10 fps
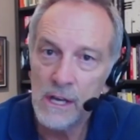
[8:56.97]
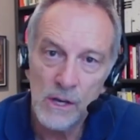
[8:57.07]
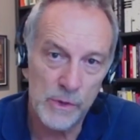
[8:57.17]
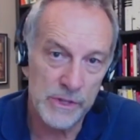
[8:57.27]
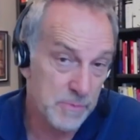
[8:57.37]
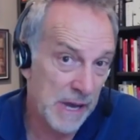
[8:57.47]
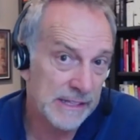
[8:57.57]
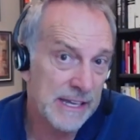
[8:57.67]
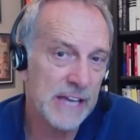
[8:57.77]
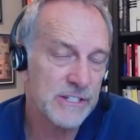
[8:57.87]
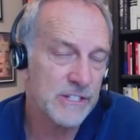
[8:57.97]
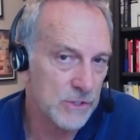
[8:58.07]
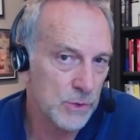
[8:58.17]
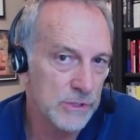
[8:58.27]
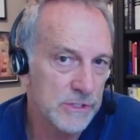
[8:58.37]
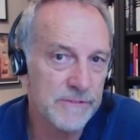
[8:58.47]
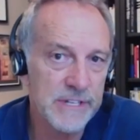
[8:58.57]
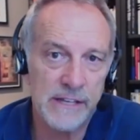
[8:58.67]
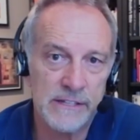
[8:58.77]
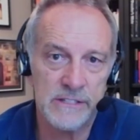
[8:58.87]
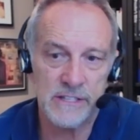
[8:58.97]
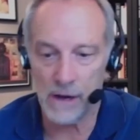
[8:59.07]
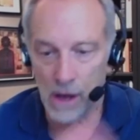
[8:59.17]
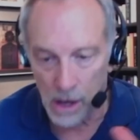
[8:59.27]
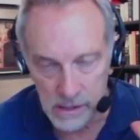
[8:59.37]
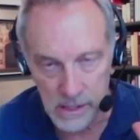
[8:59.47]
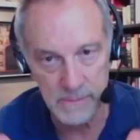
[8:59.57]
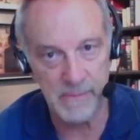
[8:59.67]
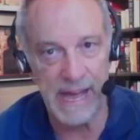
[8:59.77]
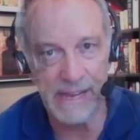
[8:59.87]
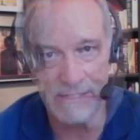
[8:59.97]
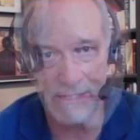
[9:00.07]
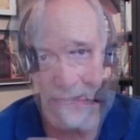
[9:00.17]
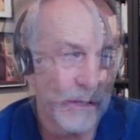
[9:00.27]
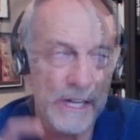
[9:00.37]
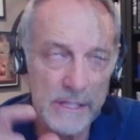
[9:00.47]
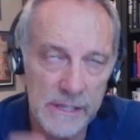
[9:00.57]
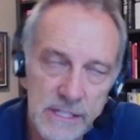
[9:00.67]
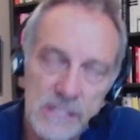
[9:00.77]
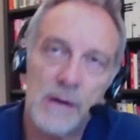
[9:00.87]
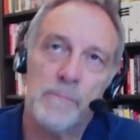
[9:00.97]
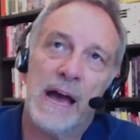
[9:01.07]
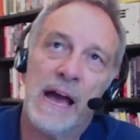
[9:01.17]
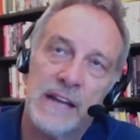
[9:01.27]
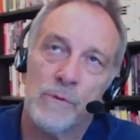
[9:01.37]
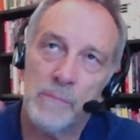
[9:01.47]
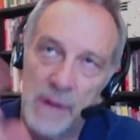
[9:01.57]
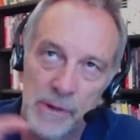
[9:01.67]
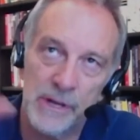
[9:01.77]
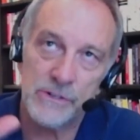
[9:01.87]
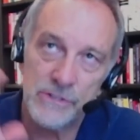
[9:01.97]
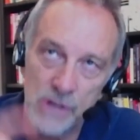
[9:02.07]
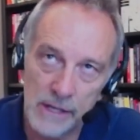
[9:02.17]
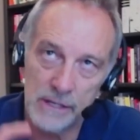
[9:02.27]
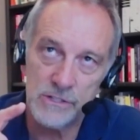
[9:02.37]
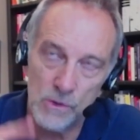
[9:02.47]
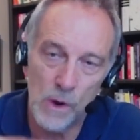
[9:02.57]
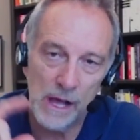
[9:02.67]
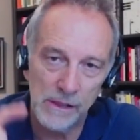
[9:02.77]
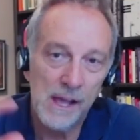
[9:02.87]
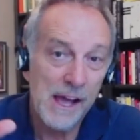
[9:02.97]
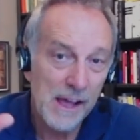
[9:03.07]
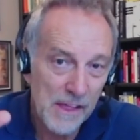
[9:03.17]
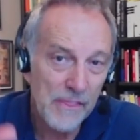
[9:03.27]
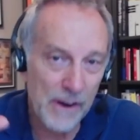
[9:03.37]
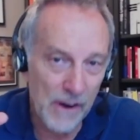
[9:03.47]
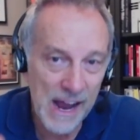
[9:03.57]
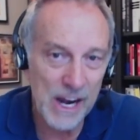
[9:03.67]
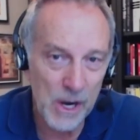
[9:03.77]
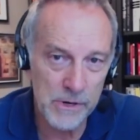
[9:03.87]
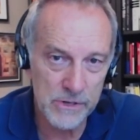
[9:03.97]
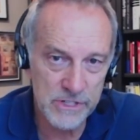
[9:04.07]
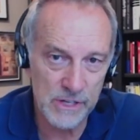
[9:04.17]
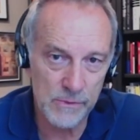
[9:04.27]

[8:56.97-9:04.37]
with his podcast and Tools of Titans, it all comes back to that. Let's come back. Now, remember, you're talking to, while they're higher producing